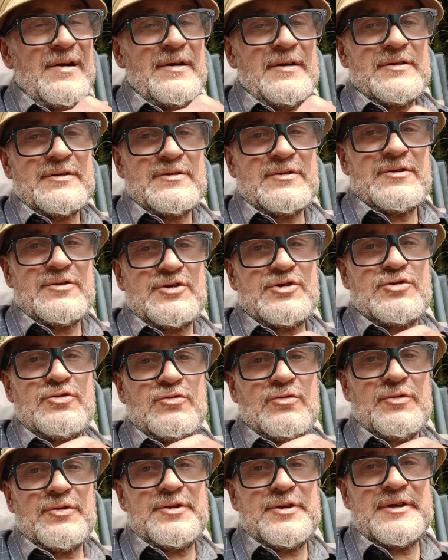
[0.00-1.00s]
So there's
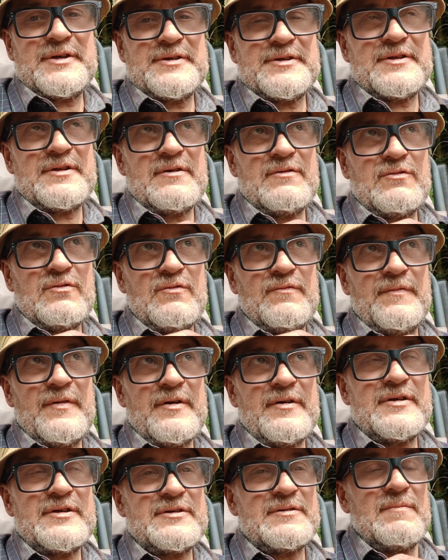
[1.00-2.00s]
short things and they're all
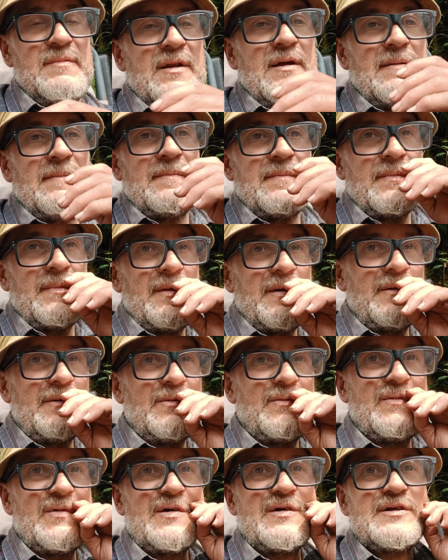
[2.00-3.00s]
very similar. They're all
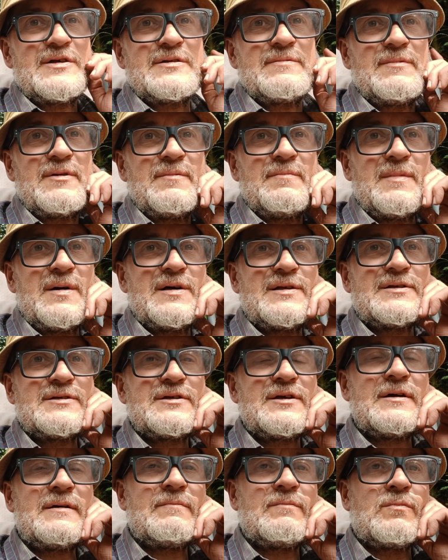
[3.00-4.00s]
very similar
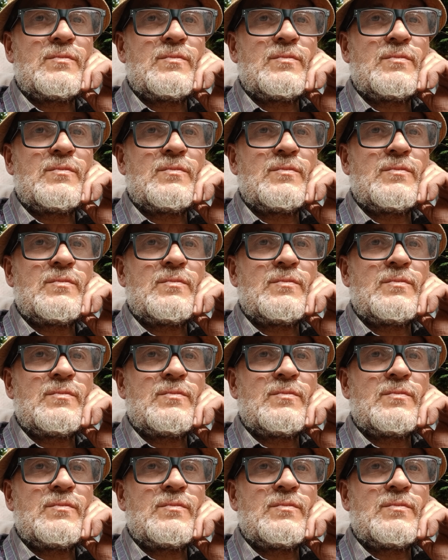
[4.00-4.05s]
mindset.